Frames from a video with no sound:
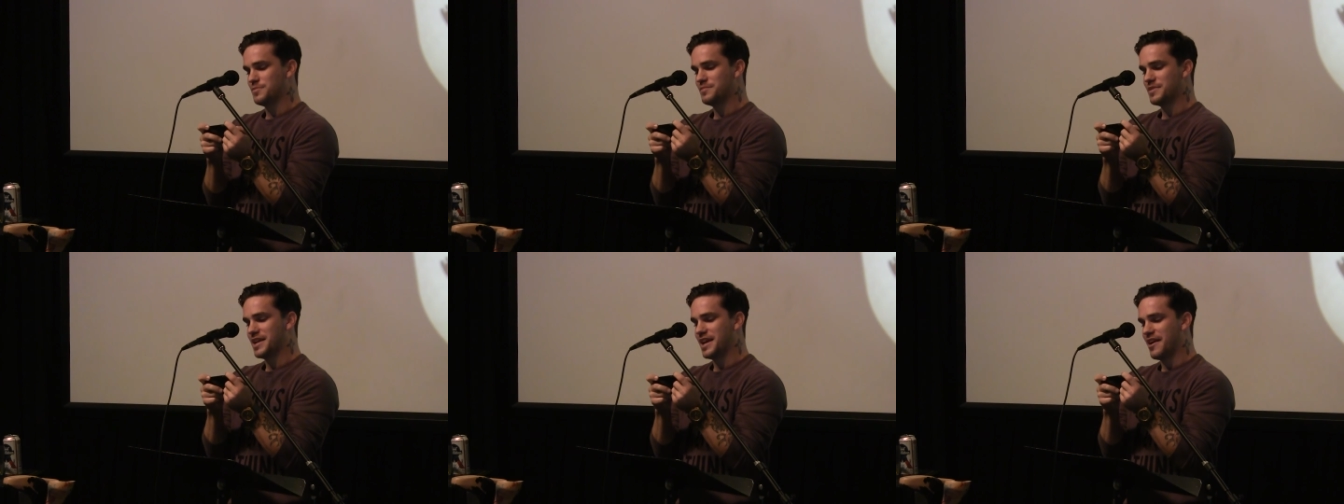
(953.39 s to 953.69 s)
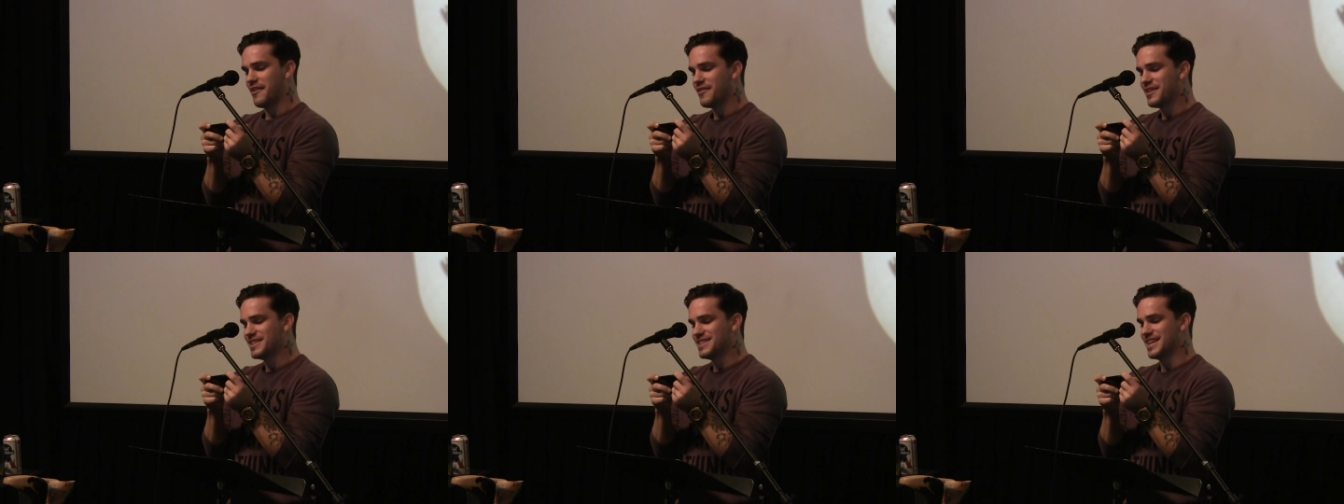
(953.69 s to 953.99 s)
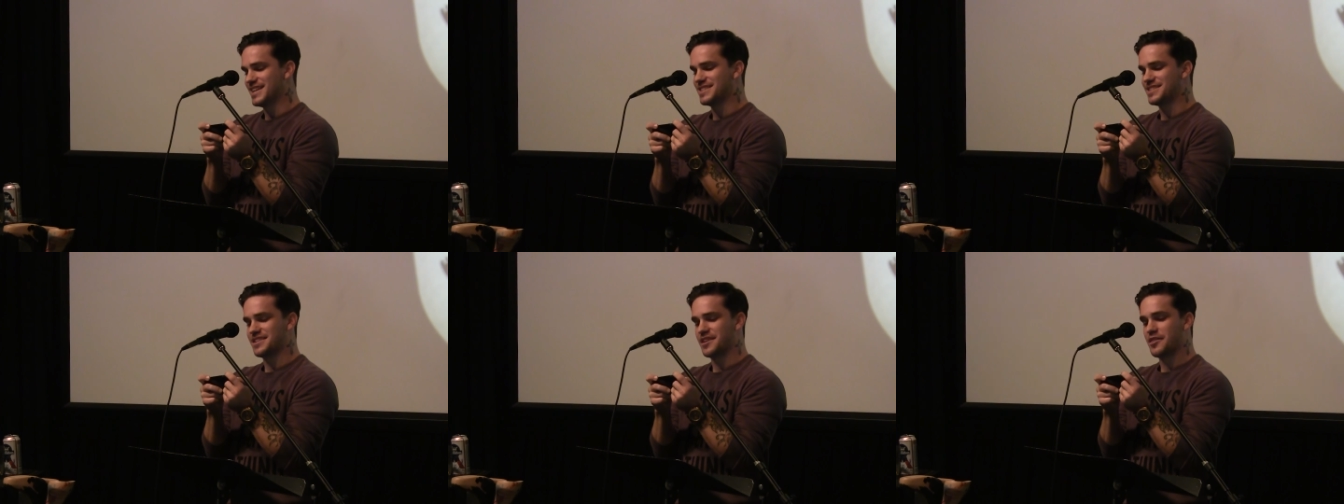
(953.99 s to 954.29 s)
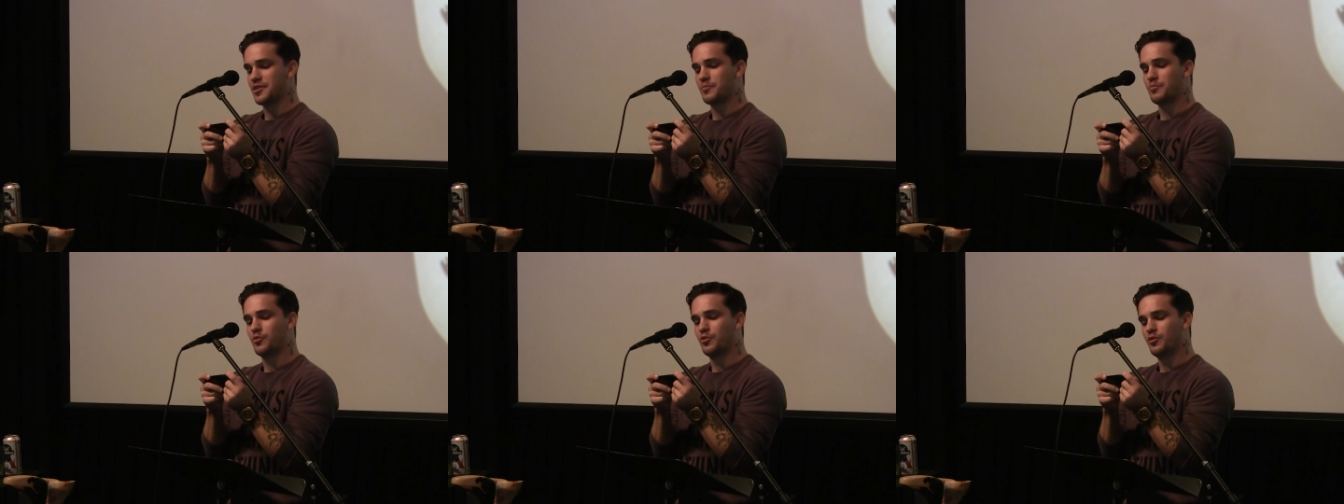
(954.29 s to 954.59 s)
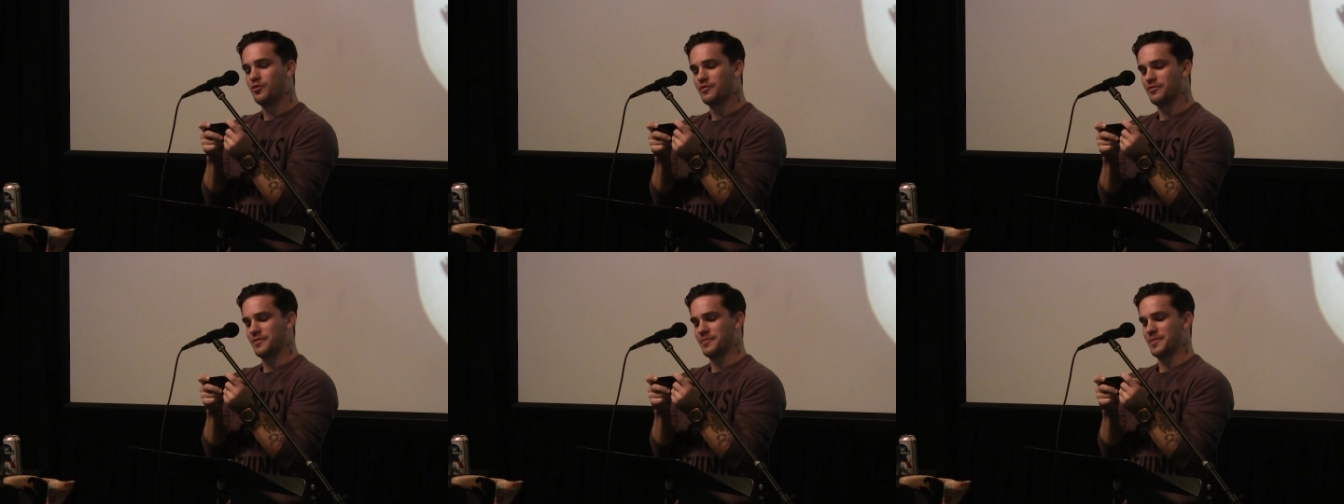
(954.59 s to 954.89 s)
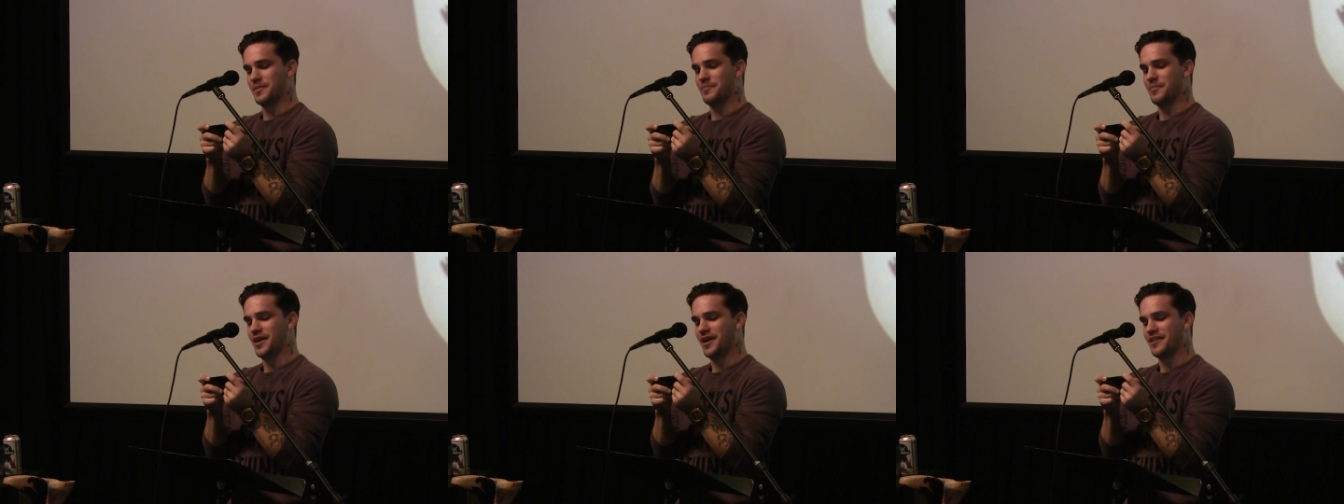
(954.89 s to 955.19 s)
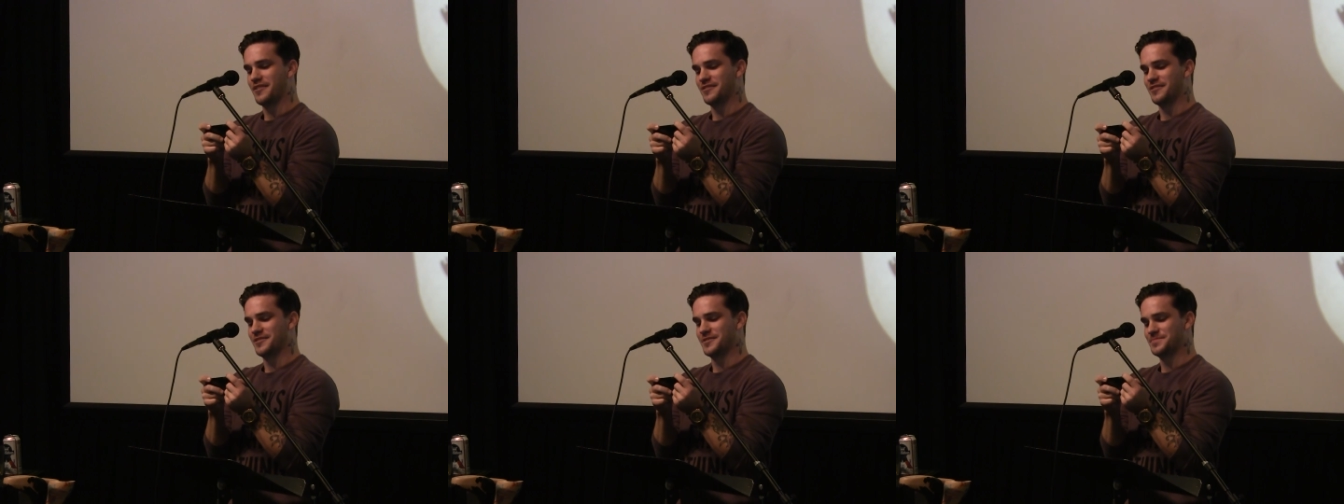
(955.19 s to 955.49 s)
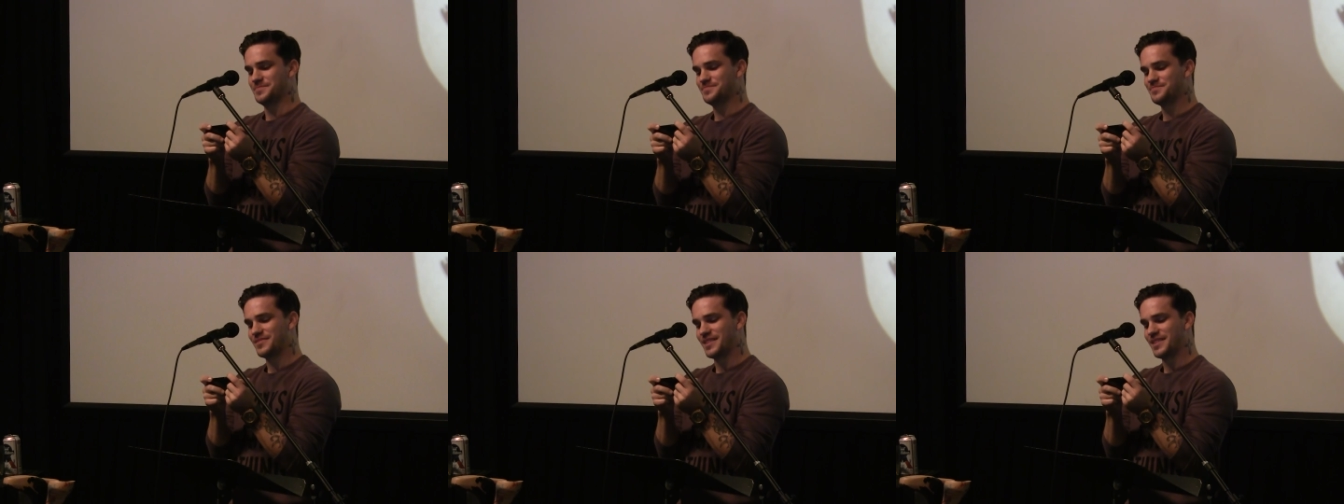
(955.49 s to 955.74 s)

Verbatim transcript: Jim Carrey takes another pull from the bottle.